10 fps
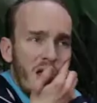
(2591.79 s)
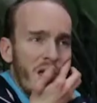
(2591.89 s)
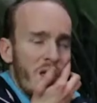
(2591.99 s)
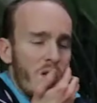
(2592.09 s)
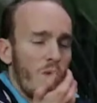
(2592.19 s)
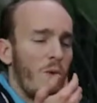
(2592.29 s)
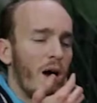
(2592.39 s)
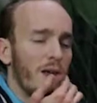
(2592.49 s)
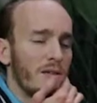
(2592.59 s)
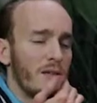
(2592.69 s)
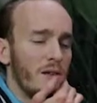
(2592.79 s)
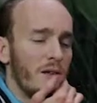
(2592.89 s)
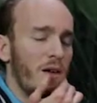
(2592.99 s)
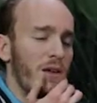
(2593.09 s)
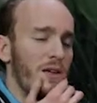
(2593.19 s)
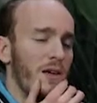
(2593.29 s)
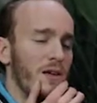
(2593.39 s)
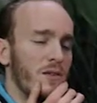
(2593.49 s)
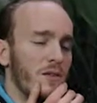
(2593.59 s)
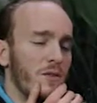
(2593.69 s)
Okay. Why is it a good
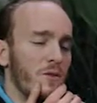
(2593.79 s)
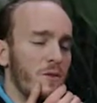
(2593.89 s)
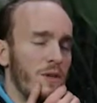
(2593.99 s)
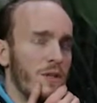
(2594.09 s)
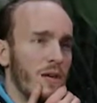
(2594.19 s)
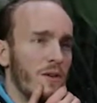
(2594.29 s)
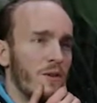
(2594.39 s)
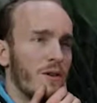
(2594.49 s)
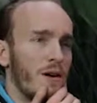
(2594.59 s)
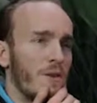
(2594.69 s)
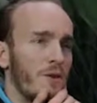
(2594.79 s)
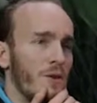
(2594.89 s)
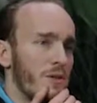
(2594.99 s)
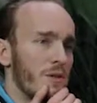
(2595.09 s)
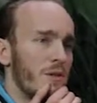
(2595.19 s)
idea to recycle your compost?